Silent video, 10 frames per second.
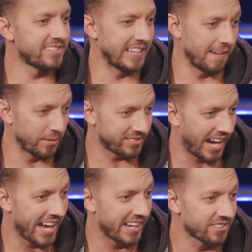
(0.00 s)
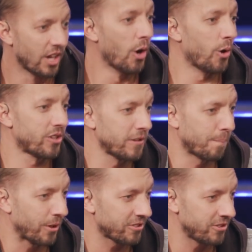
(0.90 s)
sitting beside us or to the
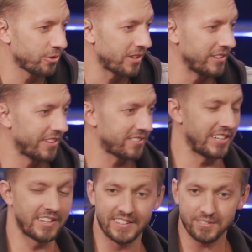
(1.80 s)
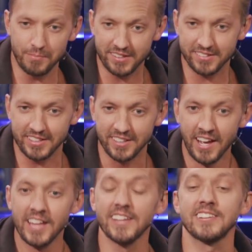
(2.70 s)
person who's not listening to this message.
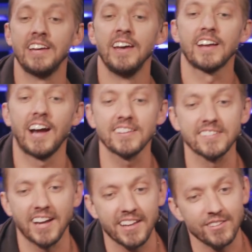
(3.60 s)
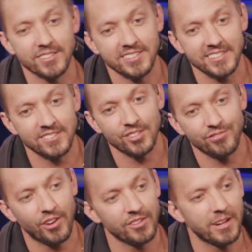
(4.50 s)
Listen, God's got your sister's
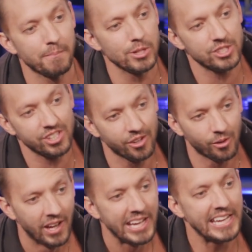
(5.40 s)
phone number too.